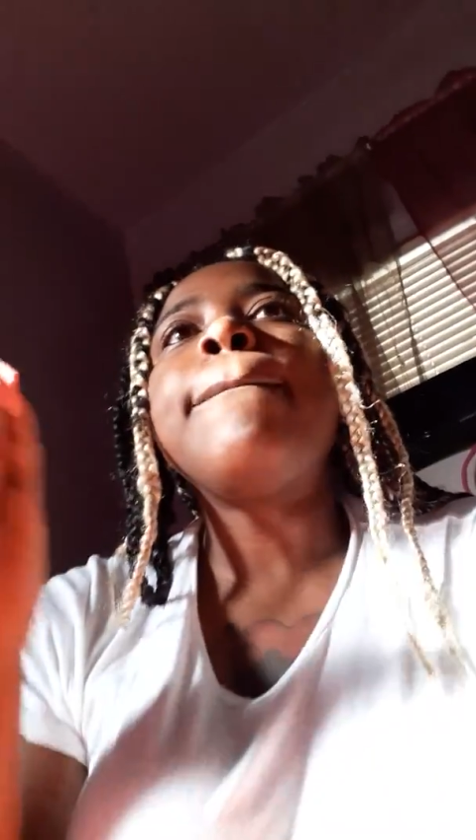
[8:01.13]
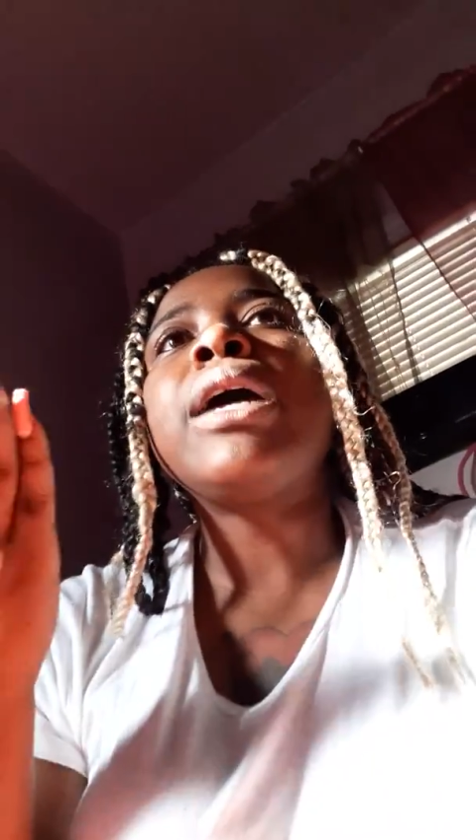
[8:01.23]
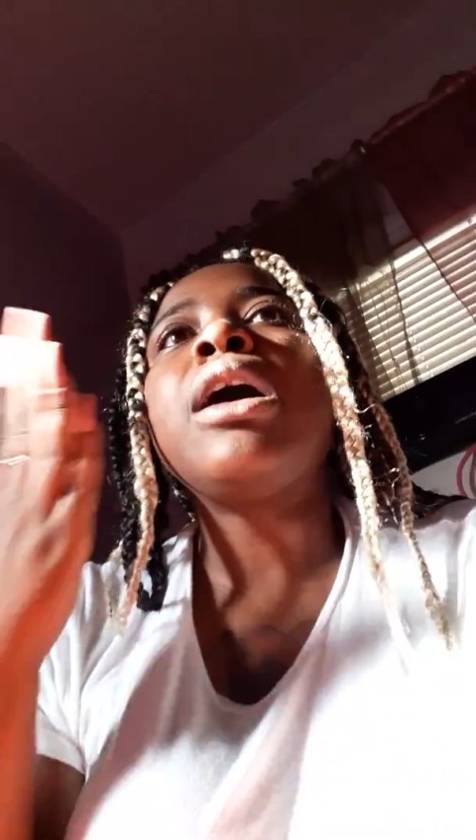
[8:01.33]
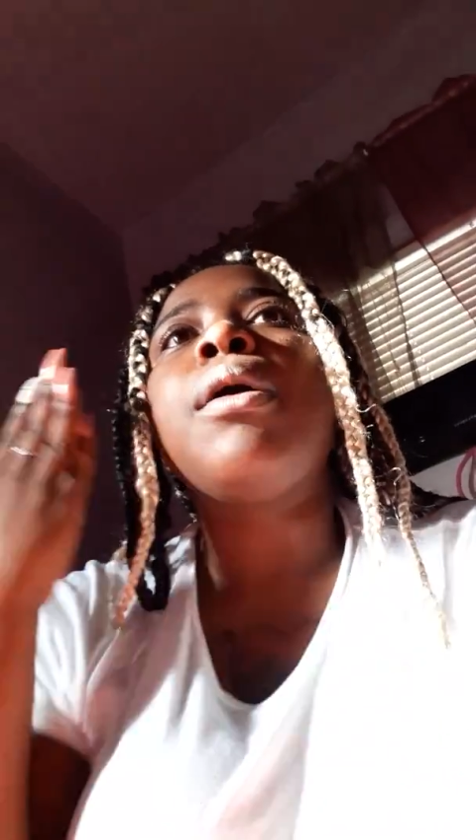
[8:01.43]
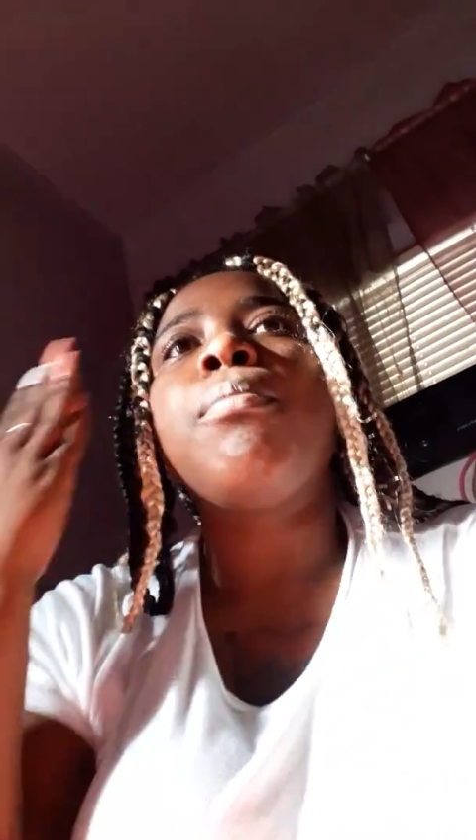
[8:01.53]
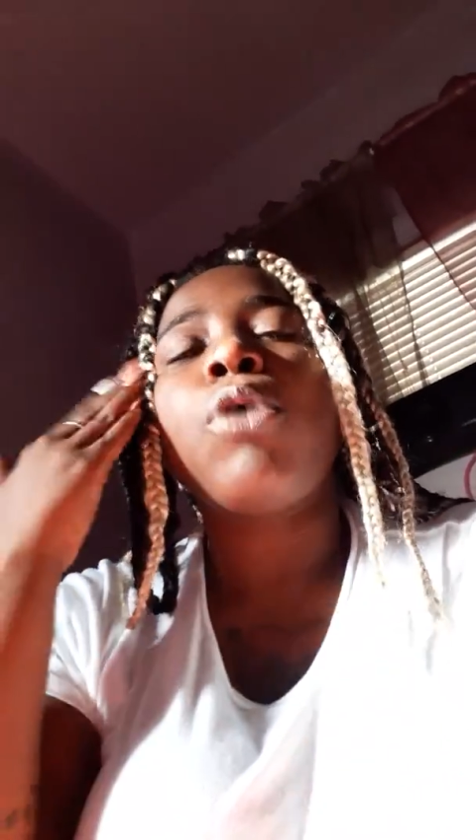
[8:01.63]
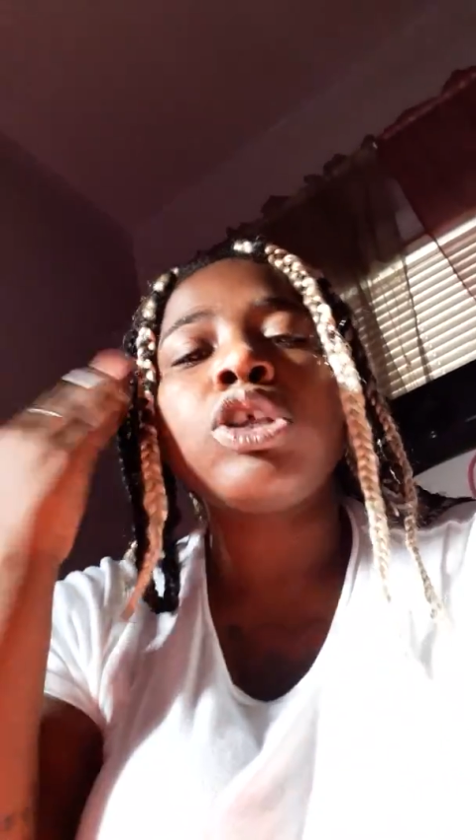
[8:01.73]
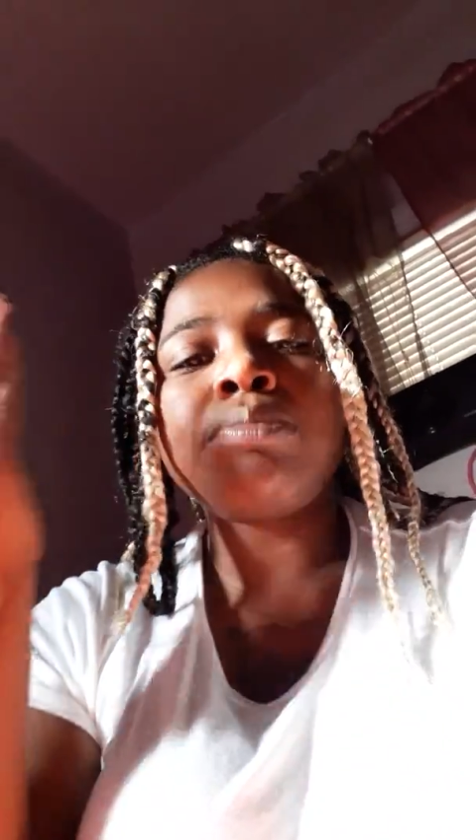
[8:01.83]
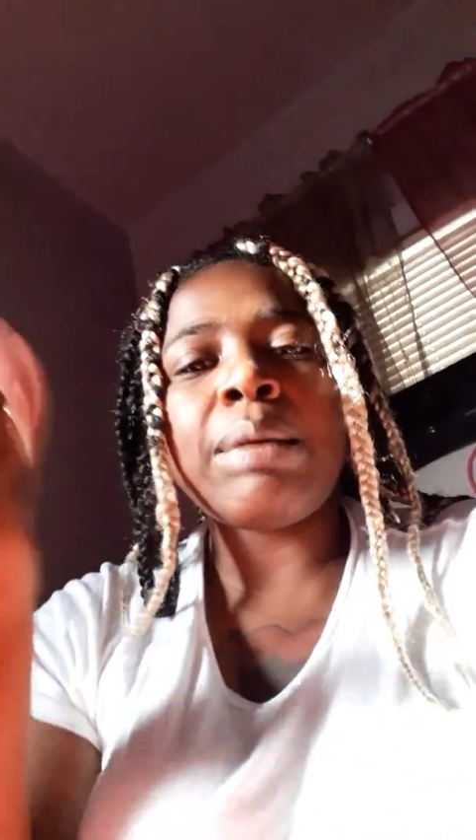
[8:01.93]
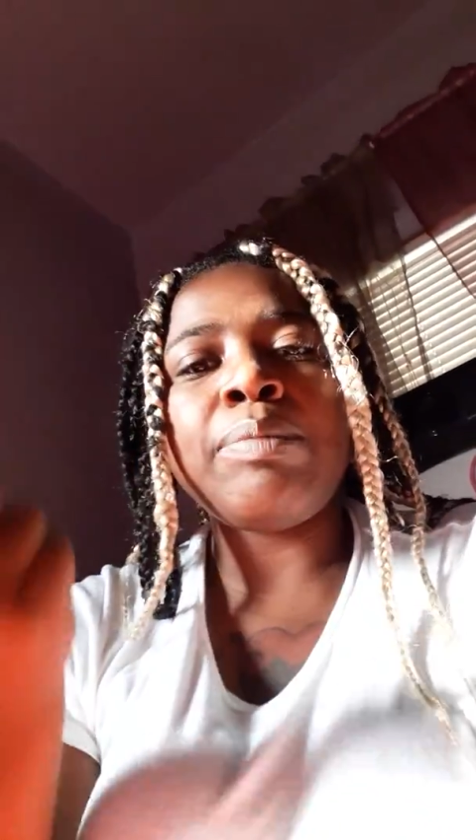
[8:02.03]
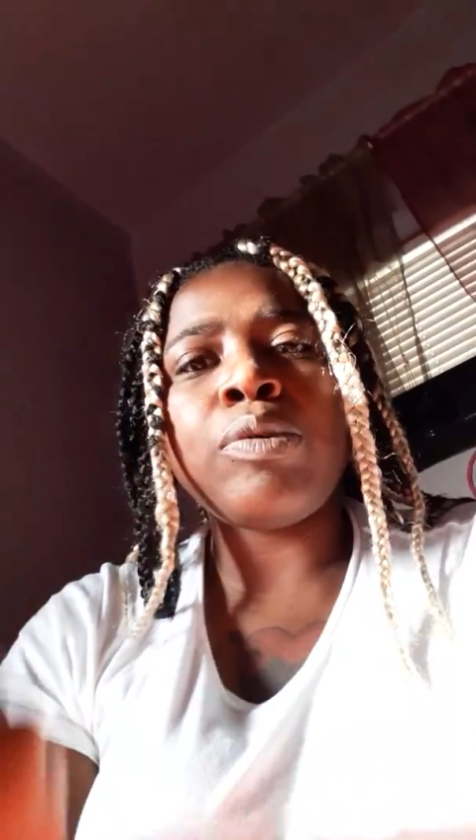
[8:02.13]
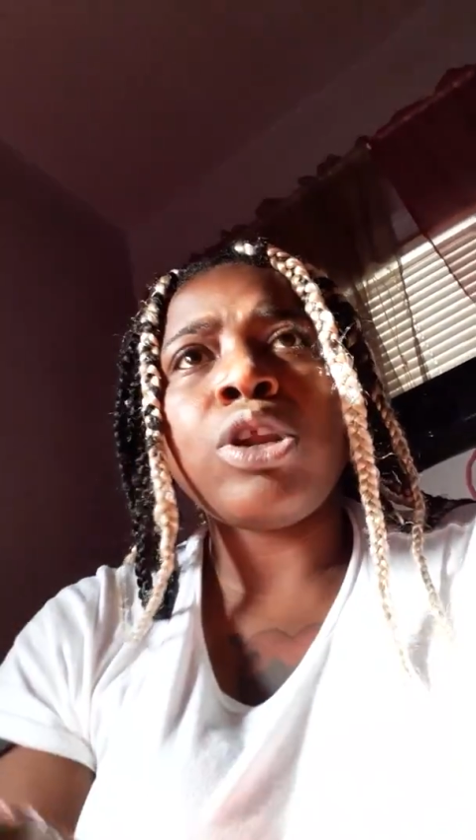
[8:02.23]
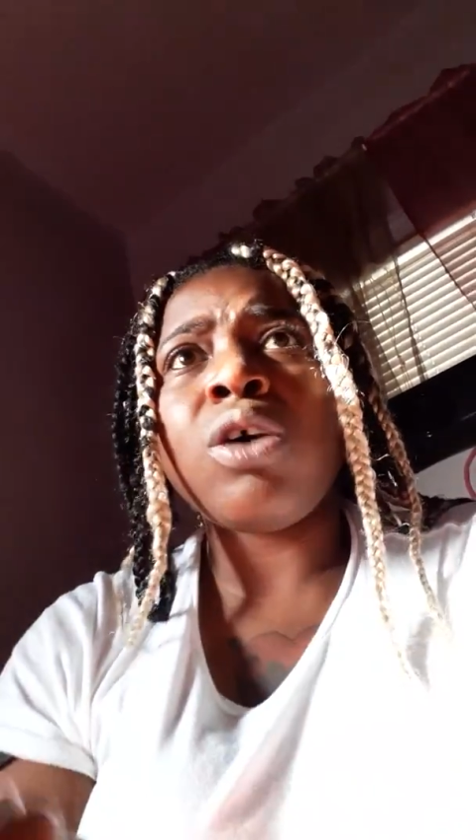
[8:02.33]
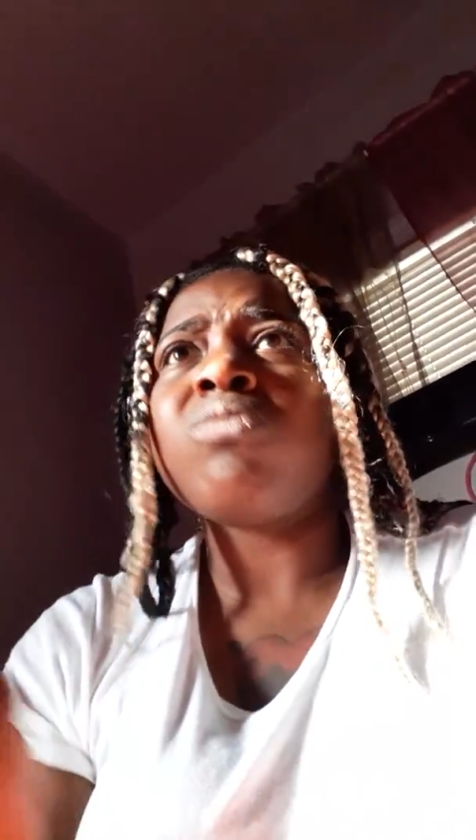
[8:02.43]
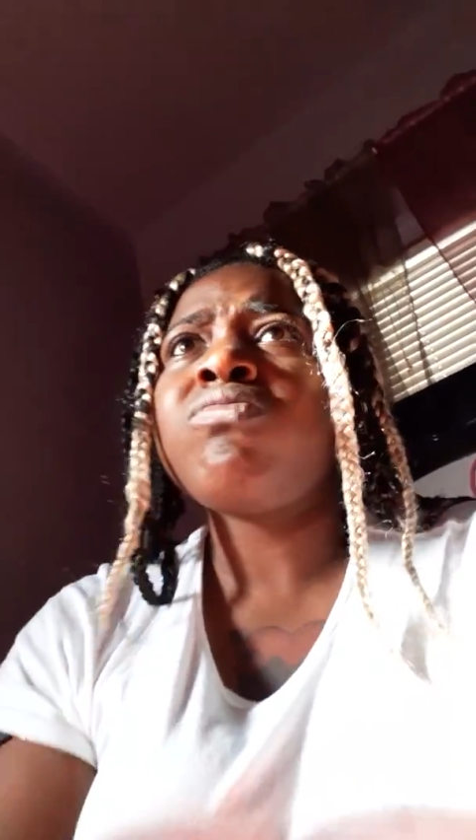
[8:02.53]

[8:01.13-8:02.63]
But most black people know,